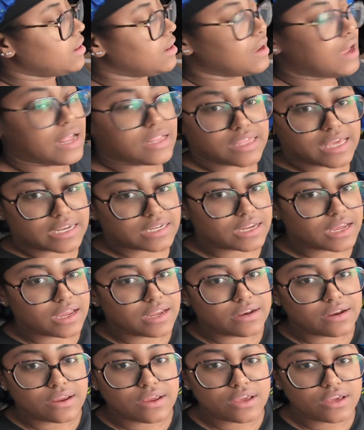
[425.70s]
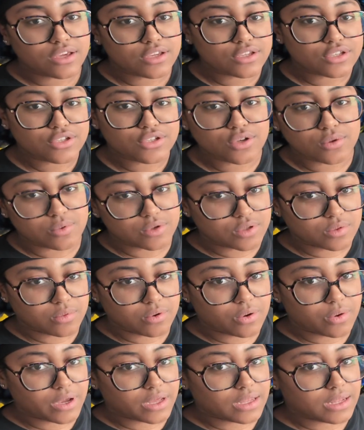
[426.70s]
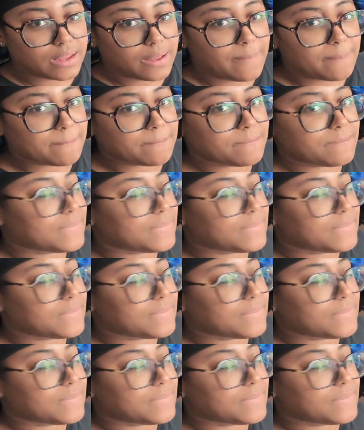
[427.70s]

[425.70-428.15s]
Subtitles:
Got that done super, super quickly.